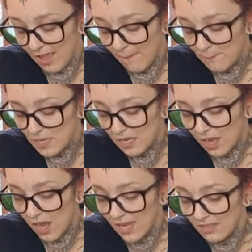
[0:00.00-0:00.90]
Um,
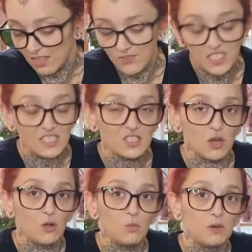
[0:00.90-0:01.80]
I love
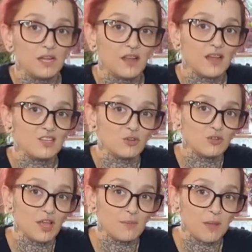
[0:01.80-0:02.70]
Seasol, but I
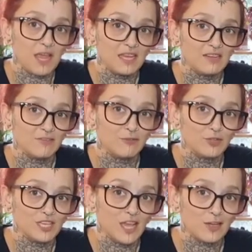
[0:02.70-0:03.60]
don't like paying
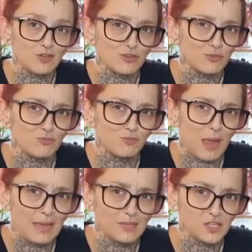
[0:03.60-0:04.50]
for the extra
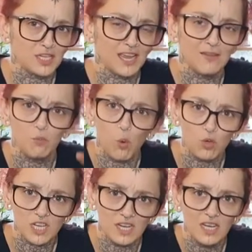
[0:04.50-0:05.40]
packaging and
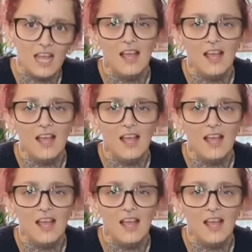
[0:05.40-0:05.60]
water.